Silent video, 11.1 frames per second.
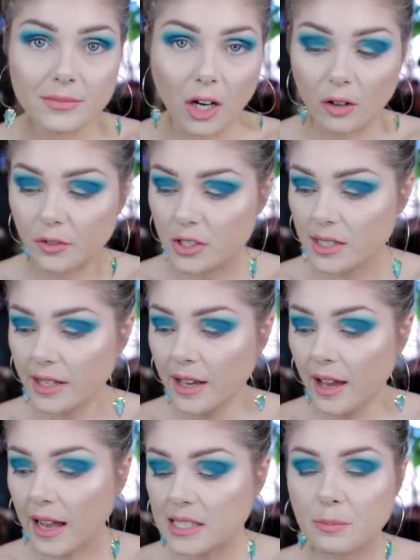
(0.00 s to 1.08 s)
obviously,
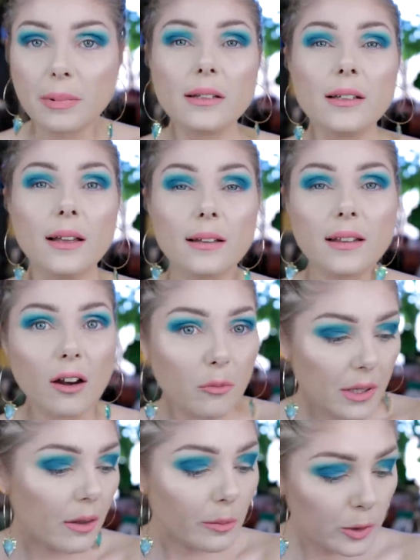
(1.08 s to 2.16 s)
has been that I've
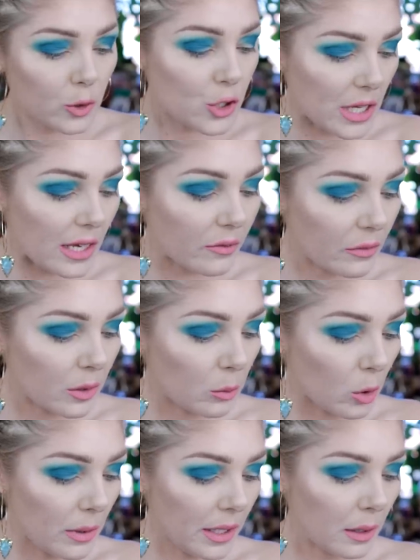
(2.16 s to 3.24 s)
been able to save even
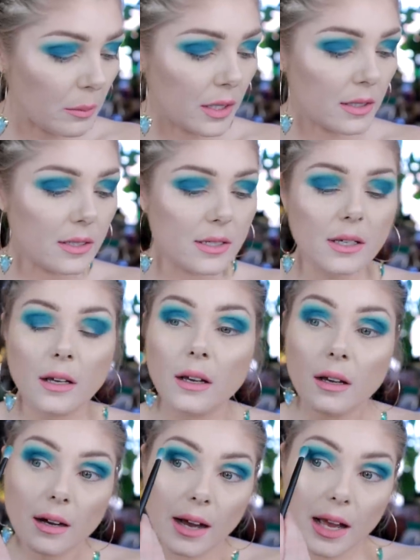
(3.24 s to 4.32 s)
more money, because
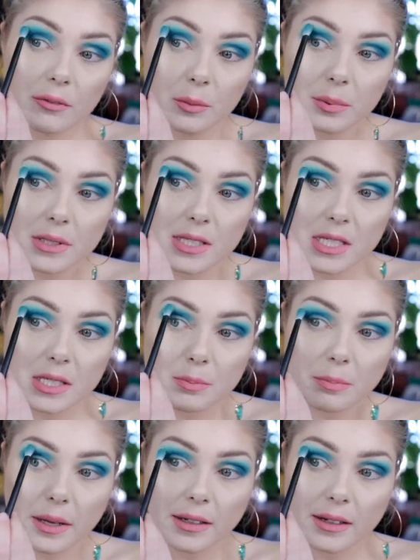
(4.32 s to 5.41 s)
I haven't been
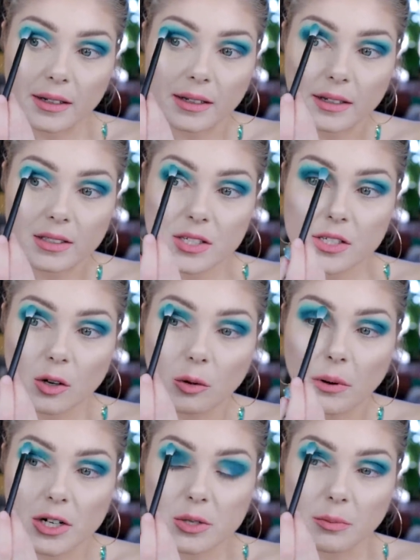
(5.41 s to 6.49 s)
spending so
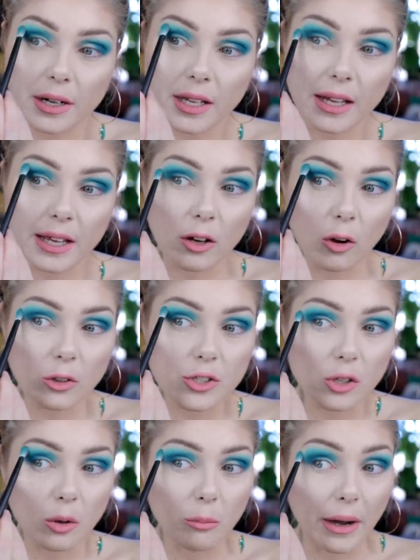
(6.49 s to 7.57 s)
much money, and
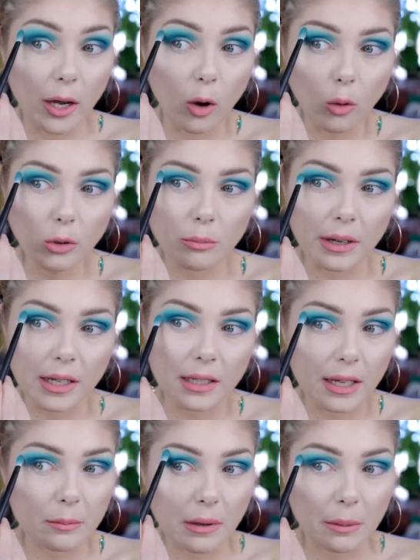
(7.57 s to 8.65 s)
also my own money,
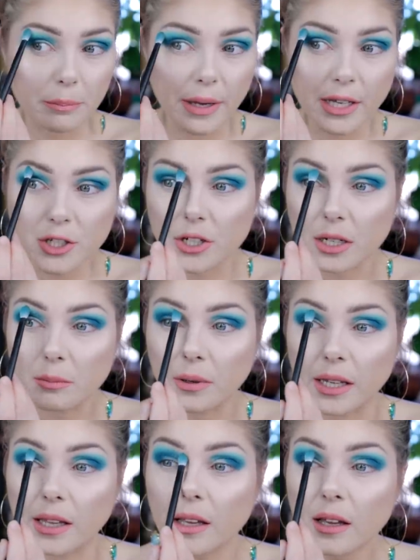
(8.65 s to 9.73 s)
like my paycheck
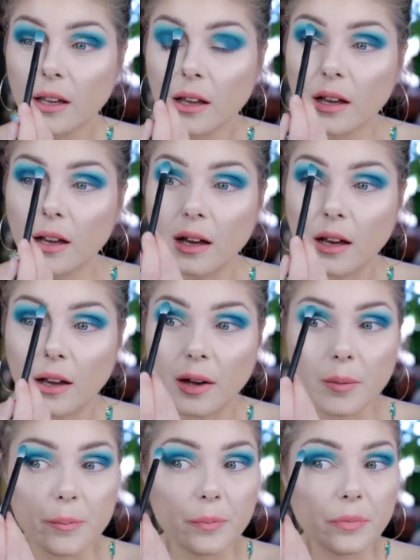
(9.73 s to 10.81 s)
money,
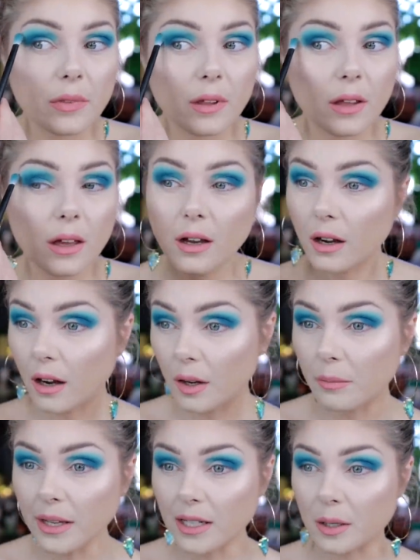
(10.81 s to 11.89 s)
um,
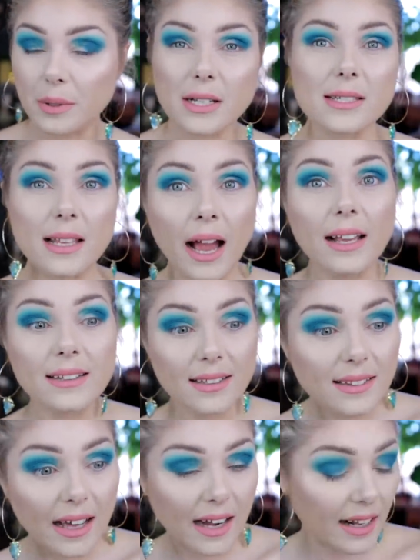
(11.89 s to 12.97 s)
on makeup, because that, I
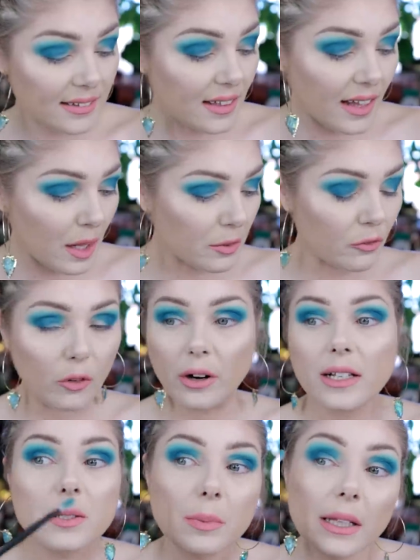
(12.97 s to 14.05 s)
did that, I did that before.
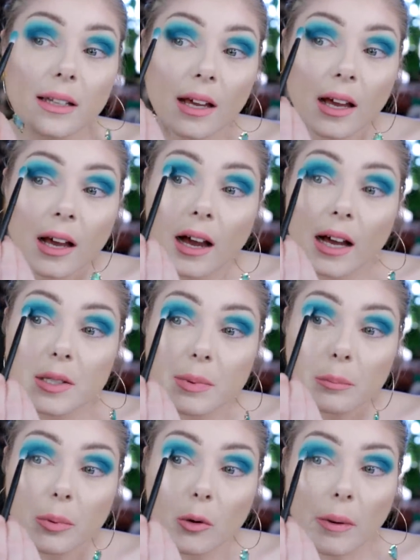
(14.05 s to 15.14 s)
I spent I
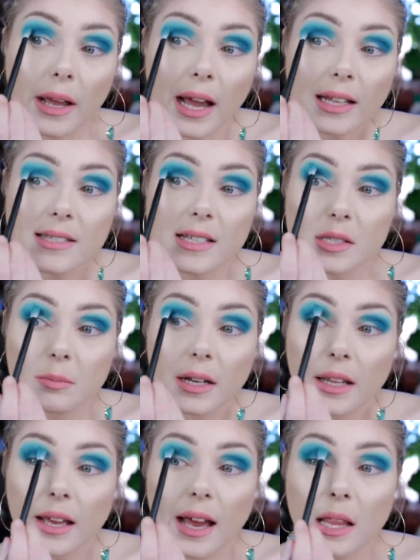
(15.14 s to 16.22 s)
spent both my AdSense
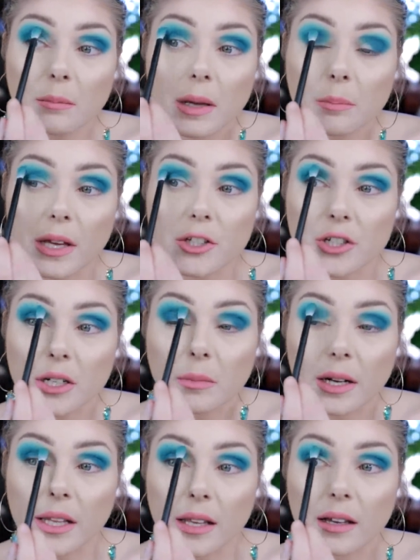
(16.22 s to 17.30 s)
money and my paycheck
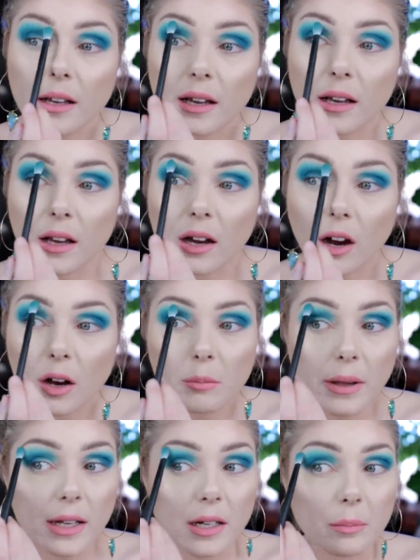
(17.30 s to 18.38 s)
money uh, on
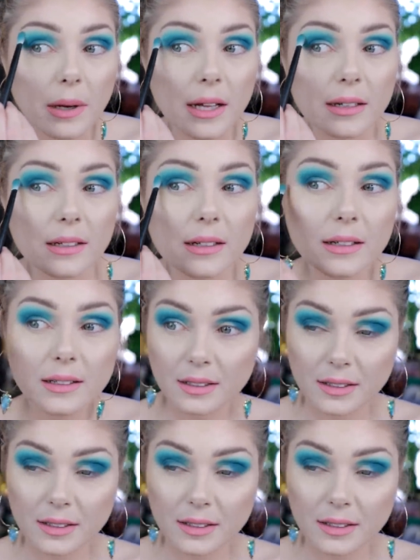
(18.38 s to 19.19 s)
makeup, and